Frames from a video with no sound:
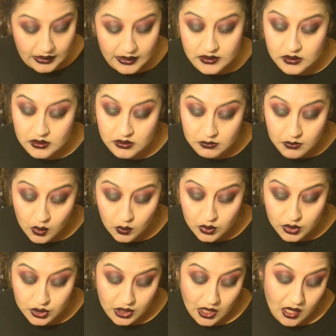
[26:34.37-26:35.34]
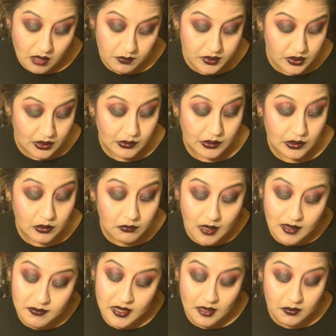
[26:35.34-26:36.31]
a smoke shop, so you
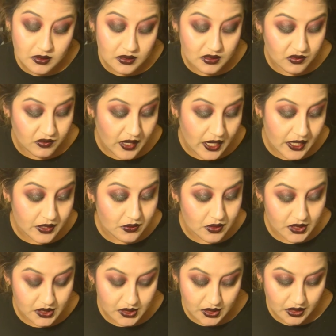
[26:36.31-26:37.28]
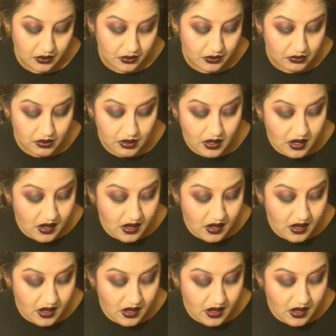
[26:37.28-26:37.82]
might be able to find yours too.